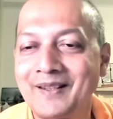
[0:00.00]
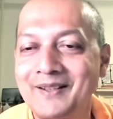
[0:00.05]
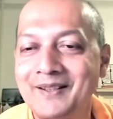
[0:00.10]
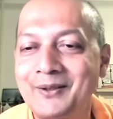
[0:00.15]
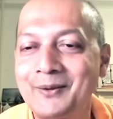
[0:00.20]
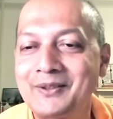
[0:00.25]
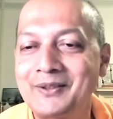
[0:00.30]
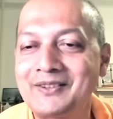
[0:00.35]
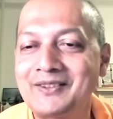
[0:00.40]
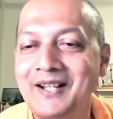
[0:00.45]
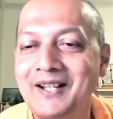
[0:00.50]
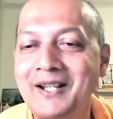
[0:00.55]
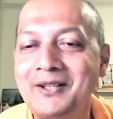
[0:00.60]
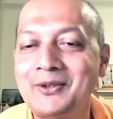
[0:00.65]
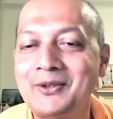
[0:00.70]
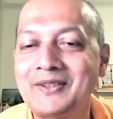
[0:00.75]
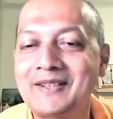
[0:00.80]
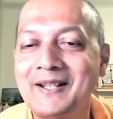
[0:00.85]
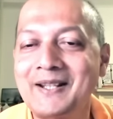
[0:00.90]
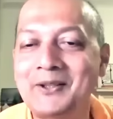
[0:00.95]
So trying
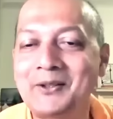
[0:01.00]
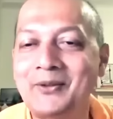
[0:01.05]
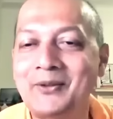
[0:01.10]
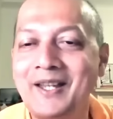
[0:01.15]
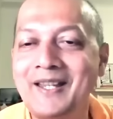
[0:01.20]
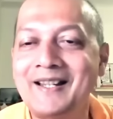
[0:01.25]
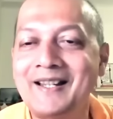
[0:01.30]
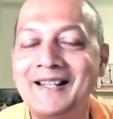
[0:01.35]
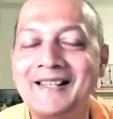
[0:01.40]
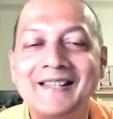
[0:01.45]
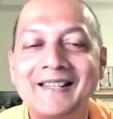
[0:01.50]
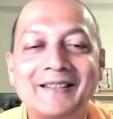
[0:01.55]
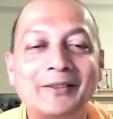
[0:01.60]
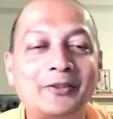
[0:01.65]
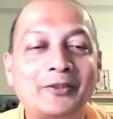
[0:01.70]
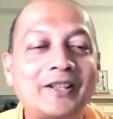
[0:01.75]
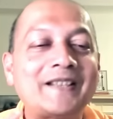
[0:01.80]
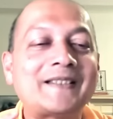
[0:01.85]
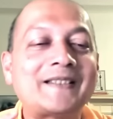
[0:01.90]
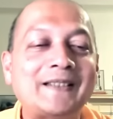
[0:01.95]
to satisfy the
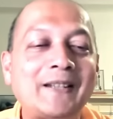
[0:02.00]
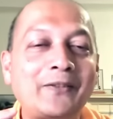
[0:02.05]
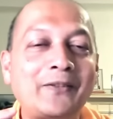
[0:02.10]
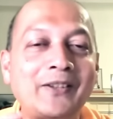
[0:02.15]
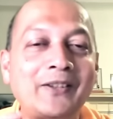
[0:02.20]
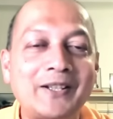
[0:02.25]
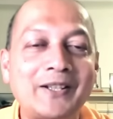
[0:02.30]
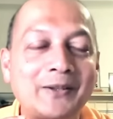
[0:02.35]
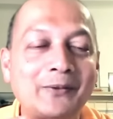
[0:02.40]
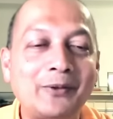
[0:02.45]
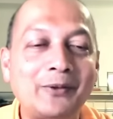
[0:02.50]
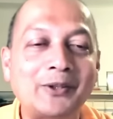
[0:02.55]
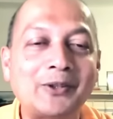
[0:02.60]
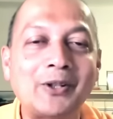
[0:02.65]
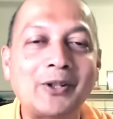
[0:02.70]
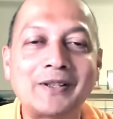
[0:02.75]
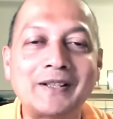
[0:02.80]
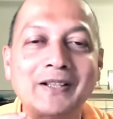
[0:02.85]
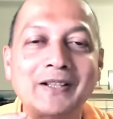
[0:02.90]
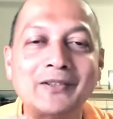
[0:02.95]
first definition we were
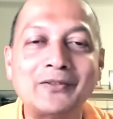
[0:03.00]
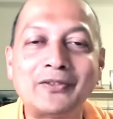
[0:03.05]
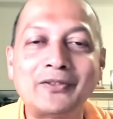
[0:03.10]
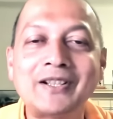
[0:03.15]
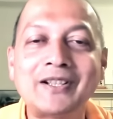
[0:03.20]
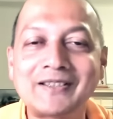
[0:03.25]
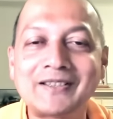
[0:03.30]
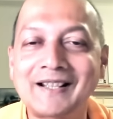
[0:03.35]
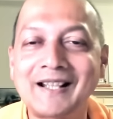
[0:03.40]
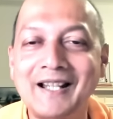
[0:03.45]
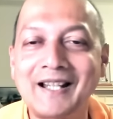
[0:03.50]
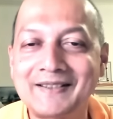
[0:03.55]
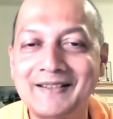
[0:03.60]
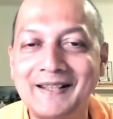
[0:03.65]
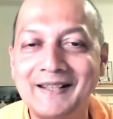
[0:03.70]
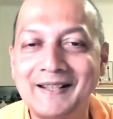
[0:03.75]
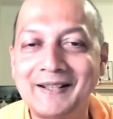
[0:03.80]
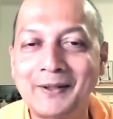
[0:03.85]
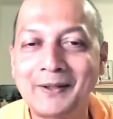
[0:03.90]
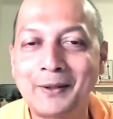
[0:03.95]
taught in the first class
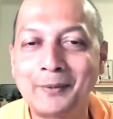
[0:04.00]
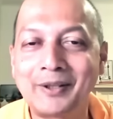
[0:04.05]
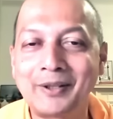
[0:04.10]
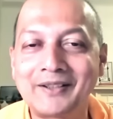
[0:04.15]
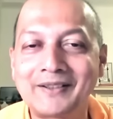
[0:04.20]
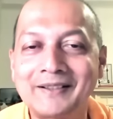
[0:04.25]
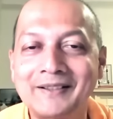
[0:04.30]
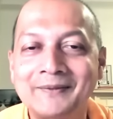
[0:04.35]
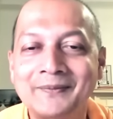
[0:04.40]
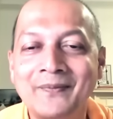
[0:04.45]
in economics.